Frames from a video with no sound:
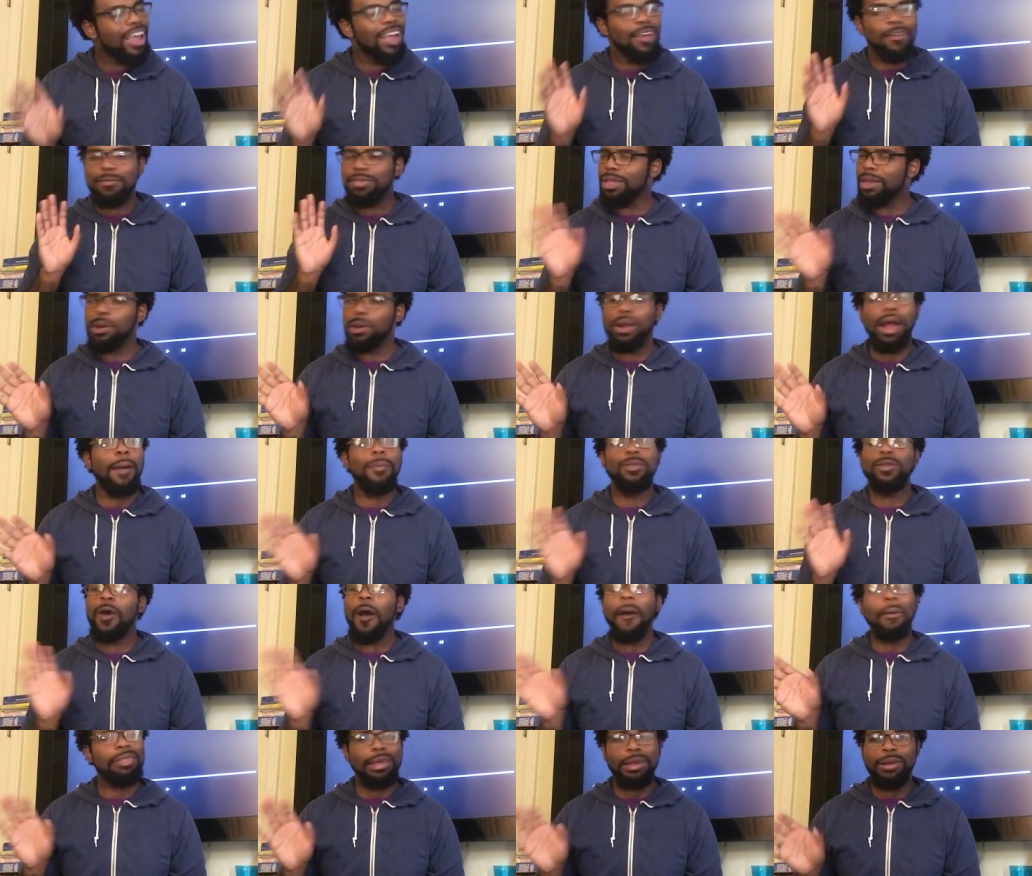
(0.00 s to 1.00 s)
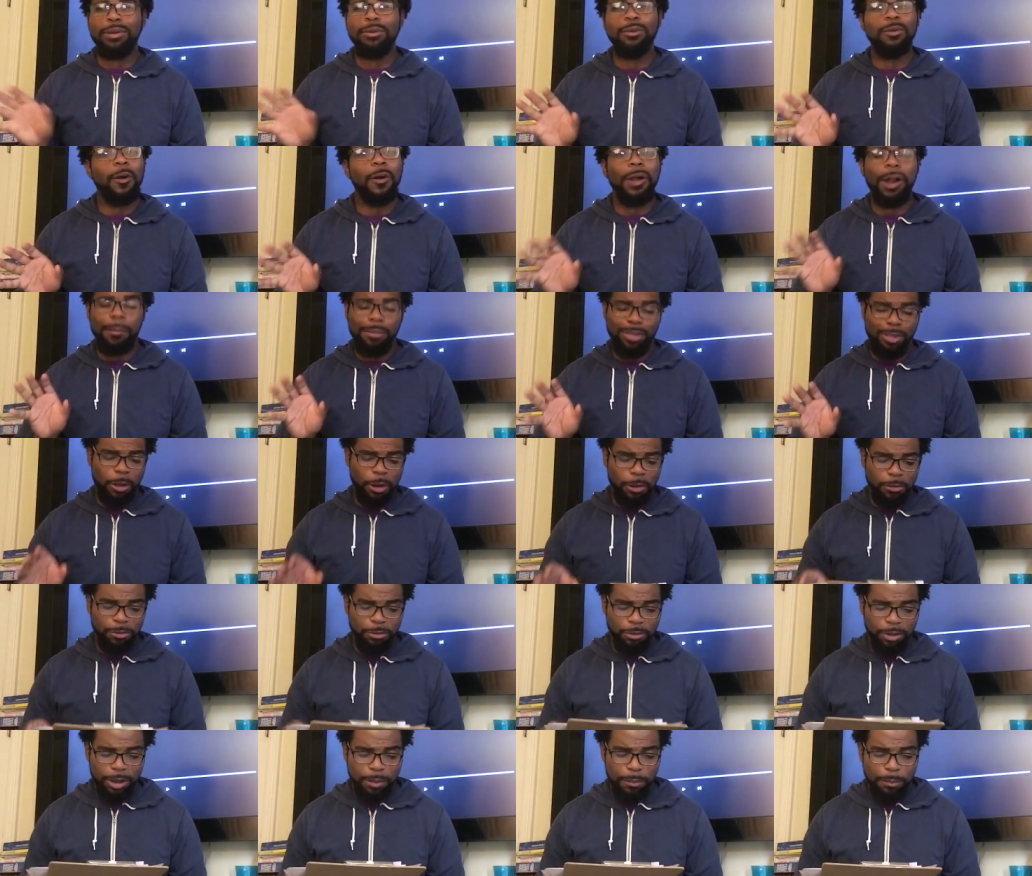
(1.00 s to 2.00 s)
I'm saying it wrong. I'm
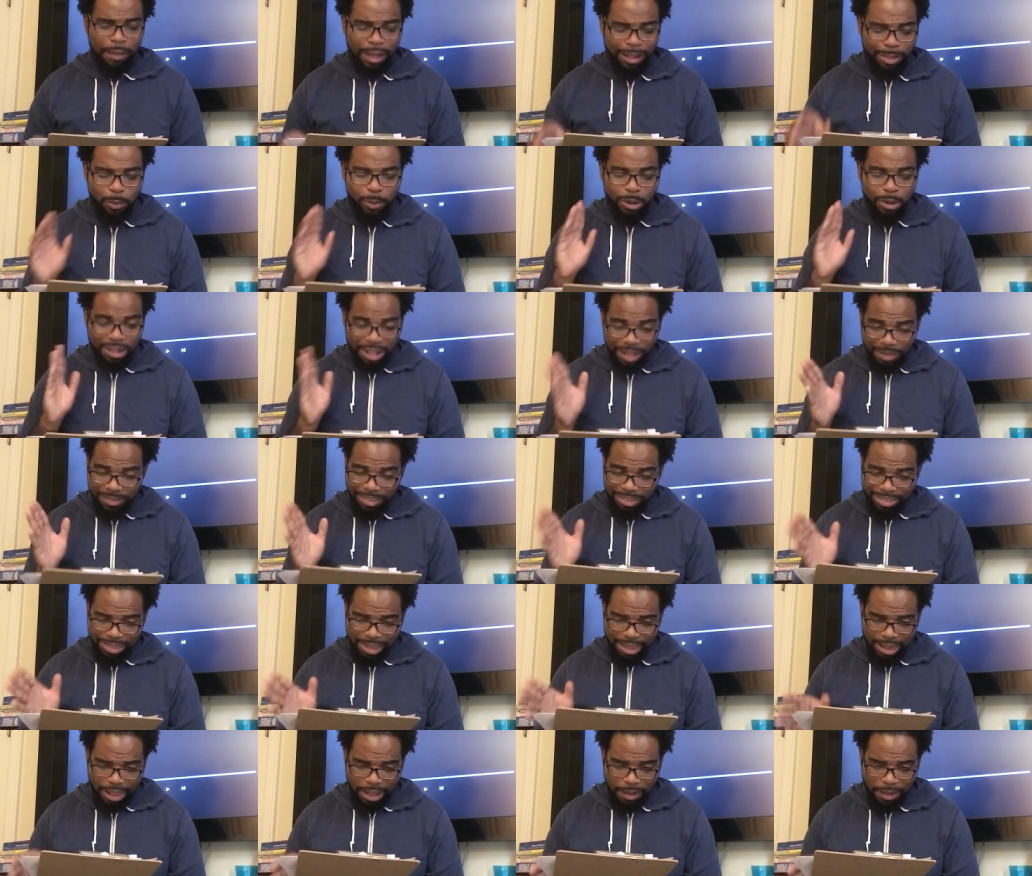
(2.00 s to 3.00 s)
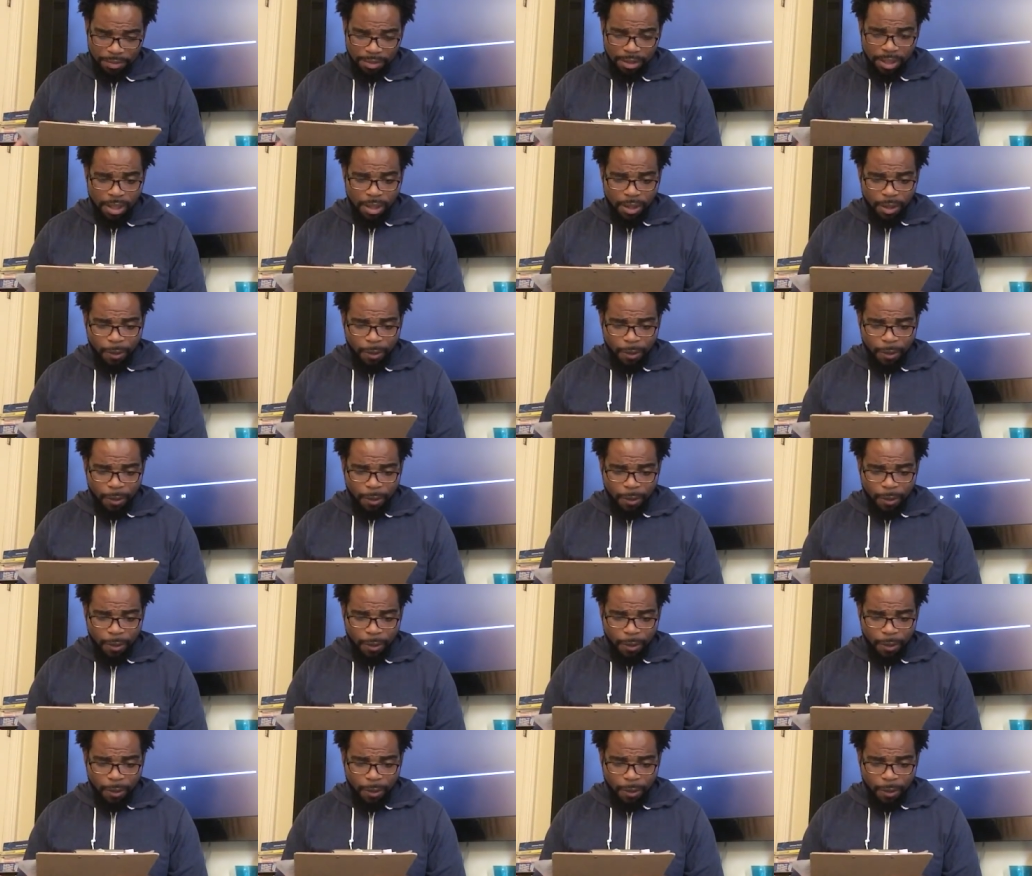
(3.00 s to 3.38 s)
sorry, friend, but I just wanted to give you a shout out.